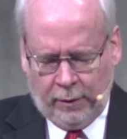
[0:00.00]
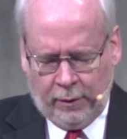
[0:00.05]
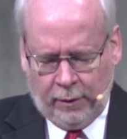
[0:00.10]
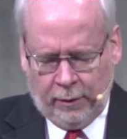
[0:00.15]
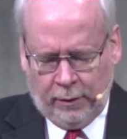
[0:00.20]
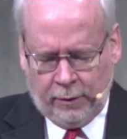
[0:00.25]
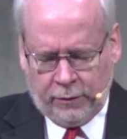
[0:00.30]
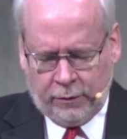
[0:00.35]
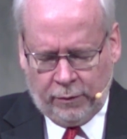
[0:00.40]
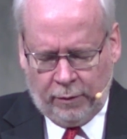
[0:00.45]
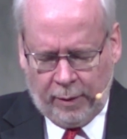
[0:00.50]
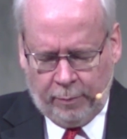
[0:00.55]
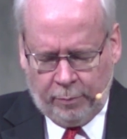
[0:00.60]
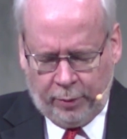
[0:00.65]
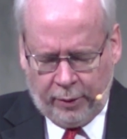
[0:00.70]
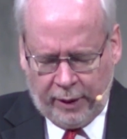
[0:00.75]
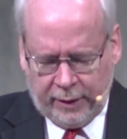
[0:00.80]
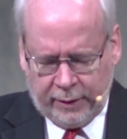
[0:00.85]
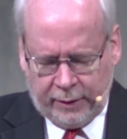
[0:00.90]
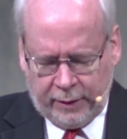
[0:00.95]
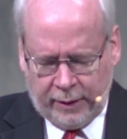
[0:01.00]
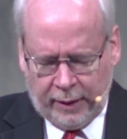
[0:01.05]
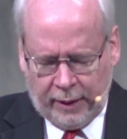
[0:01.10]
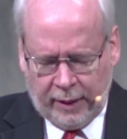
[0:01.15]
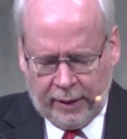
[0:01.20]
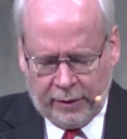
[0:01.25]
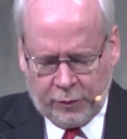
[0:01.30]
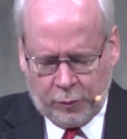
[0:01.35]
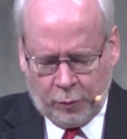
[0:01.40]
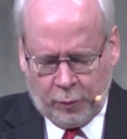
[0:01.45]
So I pray today
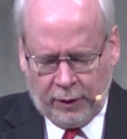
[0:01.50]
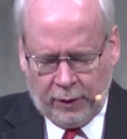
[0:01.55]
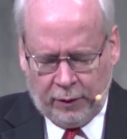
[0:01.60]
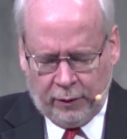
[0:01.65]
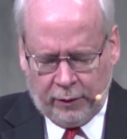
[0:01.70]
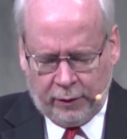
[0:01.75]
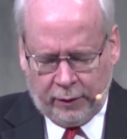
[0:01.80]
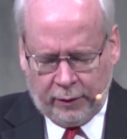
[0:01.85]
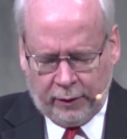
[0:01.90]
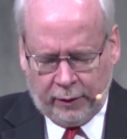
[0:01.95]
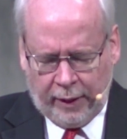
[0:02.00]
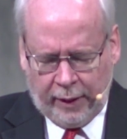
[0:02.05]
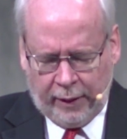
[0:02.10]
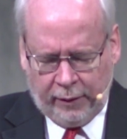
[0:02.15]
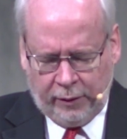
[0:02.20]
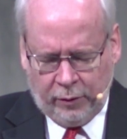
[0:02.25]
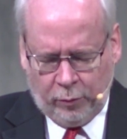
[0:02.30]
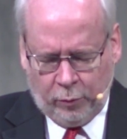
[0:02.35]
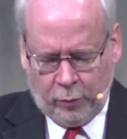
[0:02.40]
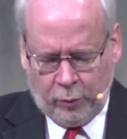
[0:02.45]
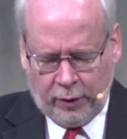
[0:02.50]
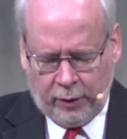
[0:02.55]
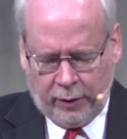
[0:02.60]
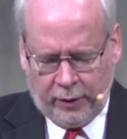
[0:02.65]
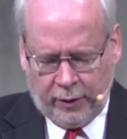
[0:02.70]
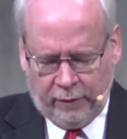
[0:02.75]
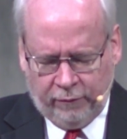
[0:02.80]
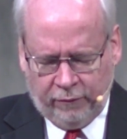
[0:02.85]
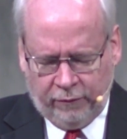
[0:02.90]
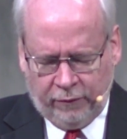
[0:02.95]
as we look at your word
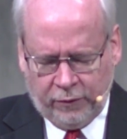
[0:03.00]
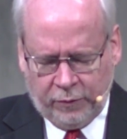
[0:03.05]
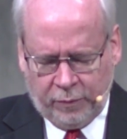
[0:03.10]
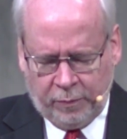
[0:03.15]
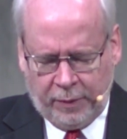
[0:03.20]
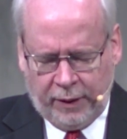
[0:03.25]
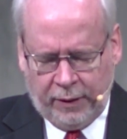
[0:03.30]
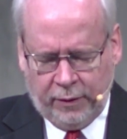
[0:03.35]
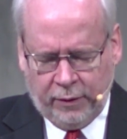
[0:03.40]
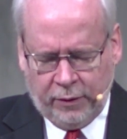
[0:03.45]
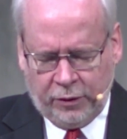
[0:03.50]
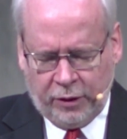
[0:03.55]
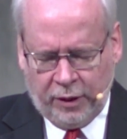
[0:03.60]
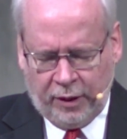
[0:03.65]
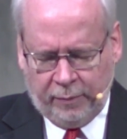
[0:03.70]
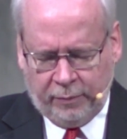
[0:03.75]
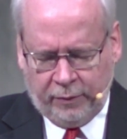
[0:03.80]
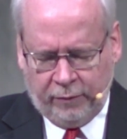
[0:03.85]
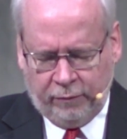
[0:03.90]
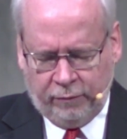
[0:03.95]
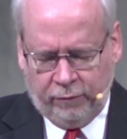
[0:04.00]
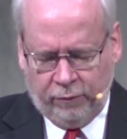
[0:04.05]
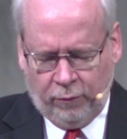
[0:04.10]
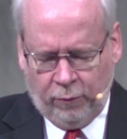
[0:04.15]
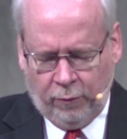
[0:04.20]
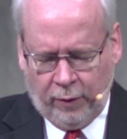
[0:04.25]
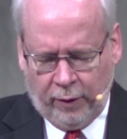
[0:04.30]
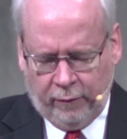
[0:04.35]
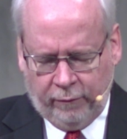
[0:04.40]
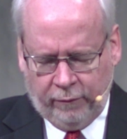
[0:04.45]
in 1 Peter chapter
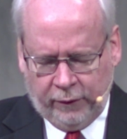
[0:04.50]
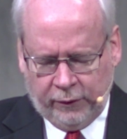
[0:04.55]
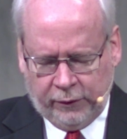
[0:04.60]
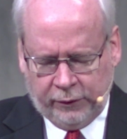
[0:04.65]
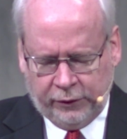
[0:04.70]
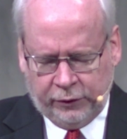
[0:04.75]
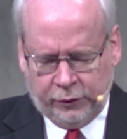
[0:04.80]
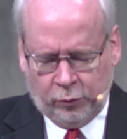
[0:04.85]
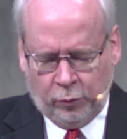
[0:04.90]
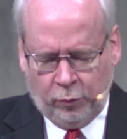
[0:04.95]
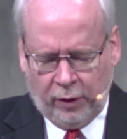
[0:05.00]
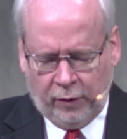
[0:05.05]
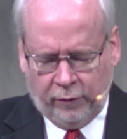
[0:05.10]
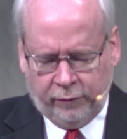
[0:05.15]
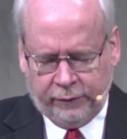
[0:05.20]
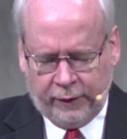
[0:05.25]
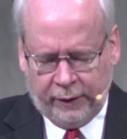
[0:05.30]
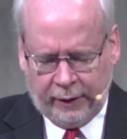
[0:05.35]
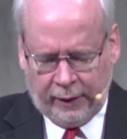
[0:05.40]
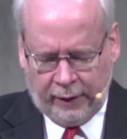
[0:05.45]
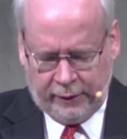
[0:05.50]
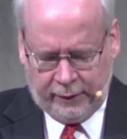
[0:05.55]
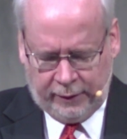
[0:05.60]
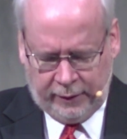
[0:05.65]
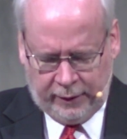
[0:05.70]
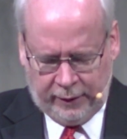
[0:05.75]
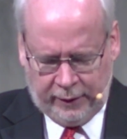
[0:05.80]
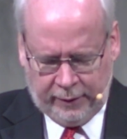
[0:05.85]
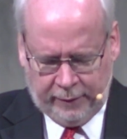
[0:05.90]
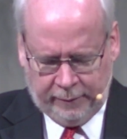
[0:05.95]
4, verses 12 to
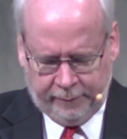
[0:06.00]
19,